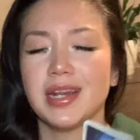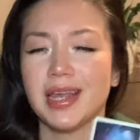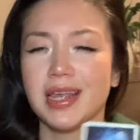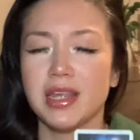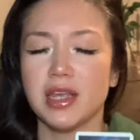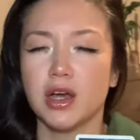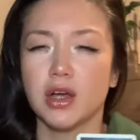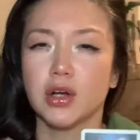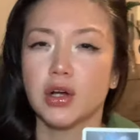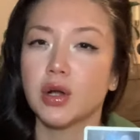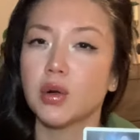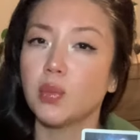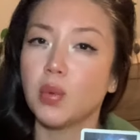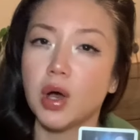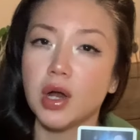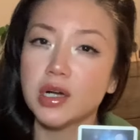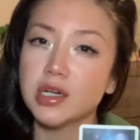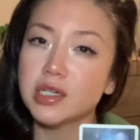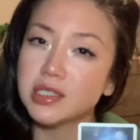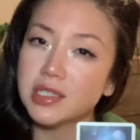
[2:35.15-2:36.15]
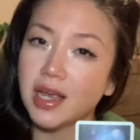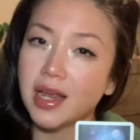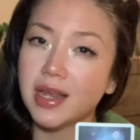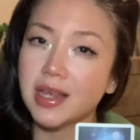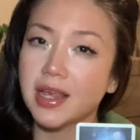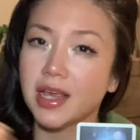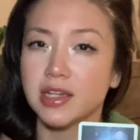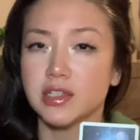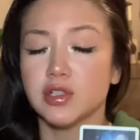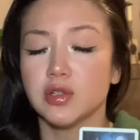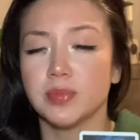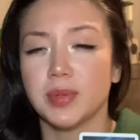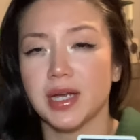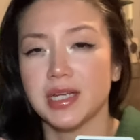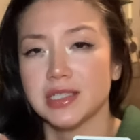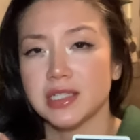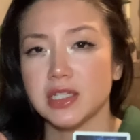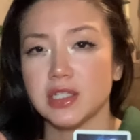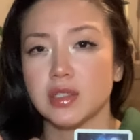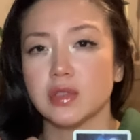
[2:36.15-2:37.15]
a younger water sign, Cancer,
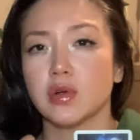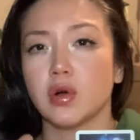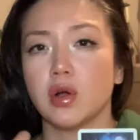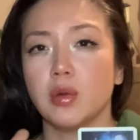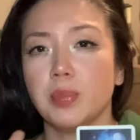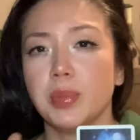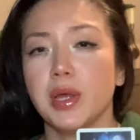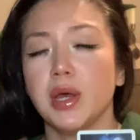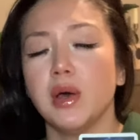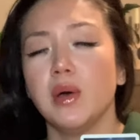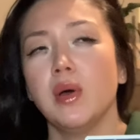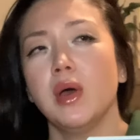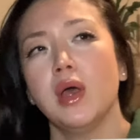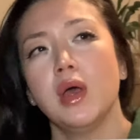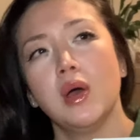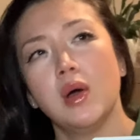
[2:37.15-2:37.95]
Pisces, Scorpio,